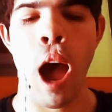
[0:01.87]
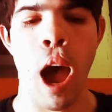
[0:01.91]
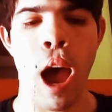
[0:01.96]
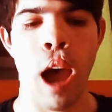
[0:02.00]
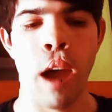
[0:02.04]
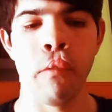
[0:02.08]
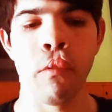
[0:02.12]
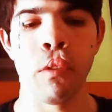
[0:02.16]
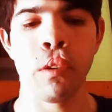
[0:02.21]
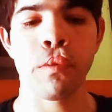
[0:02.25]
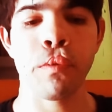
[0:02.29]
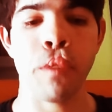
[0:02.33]
I
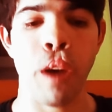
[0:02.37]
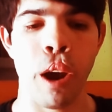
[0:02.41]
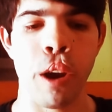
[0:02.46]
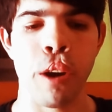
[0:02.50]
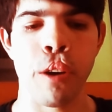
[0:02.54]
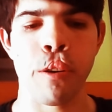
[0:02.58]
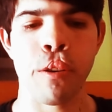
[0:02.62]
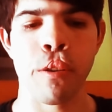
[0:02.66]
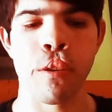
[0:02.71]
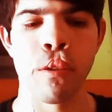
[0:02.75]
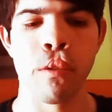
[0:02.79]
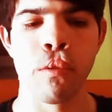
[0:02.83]
am a
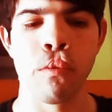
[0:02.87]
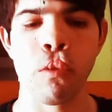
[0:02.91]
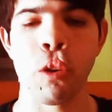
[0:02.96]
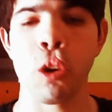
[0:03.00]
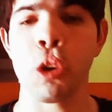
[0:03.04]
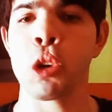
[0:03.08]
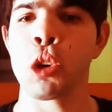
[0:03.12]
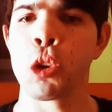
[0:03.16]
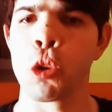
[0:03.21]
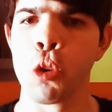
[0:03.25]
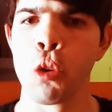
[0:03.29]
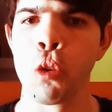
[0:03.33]
fighter for
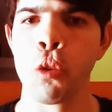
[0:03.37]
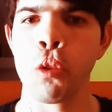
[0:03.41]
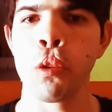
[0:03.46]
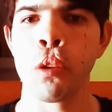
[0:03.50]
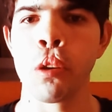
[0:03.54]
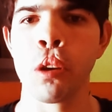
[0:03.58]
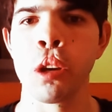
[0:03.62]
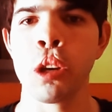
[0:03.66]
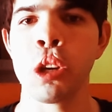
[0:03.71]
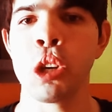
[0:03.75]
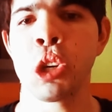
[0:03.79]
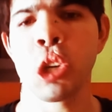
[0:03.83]
truth,
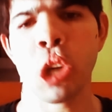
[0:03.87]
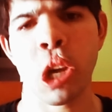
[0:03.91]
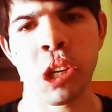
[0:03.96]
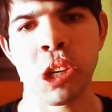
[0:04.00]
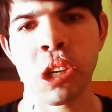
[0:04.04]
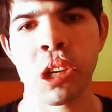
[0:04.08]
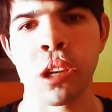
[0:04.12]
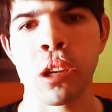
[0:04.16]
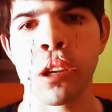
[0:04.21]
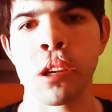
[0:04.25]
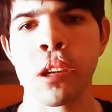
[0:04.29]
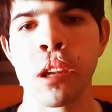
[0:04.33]

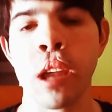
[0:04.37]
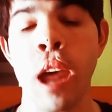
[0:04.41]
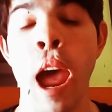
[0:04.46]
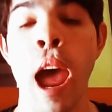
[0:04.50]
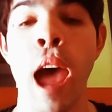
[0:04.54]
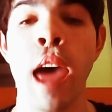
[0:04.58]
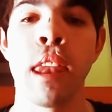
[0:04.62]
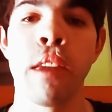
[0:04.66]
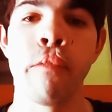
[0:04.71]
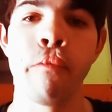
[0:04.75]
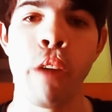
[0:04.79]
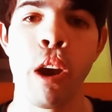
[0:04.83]
justice,
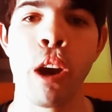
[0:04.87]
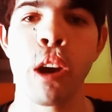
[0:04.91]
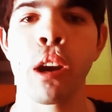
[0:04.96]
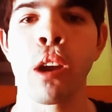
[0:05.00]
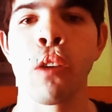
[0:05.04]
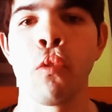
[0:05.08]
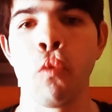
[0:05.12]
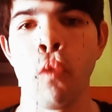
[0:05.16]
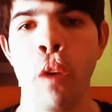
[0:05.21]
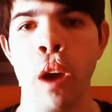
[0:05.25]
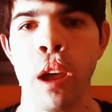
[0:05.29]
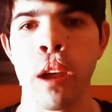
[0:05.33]
and the
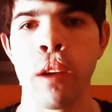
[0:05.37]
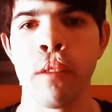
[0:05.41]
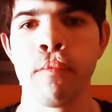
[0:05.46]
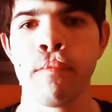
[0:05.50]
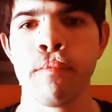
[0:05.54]
American way.